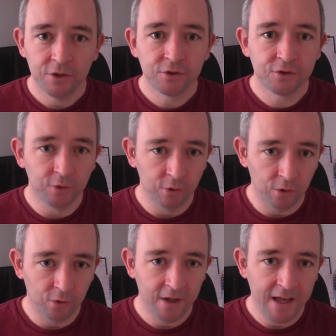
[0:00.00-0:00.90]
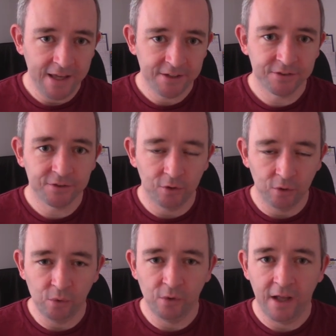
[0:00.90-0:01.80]
SOLO,
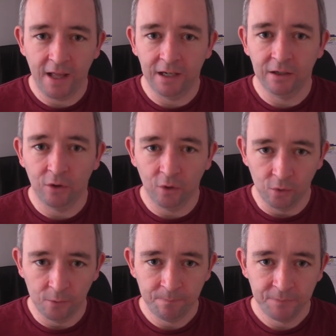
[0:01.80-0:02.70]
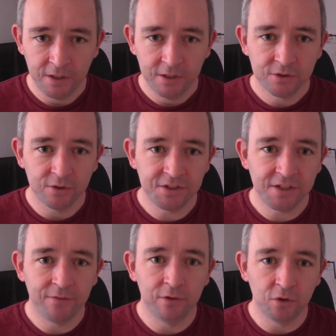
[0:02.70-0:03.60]
S-O-L-O. So let's
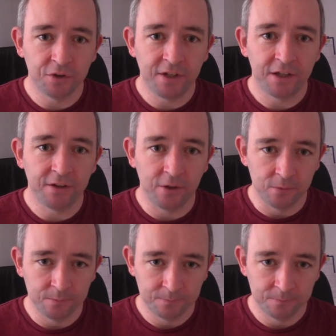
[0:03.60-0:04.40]
have a look at that now.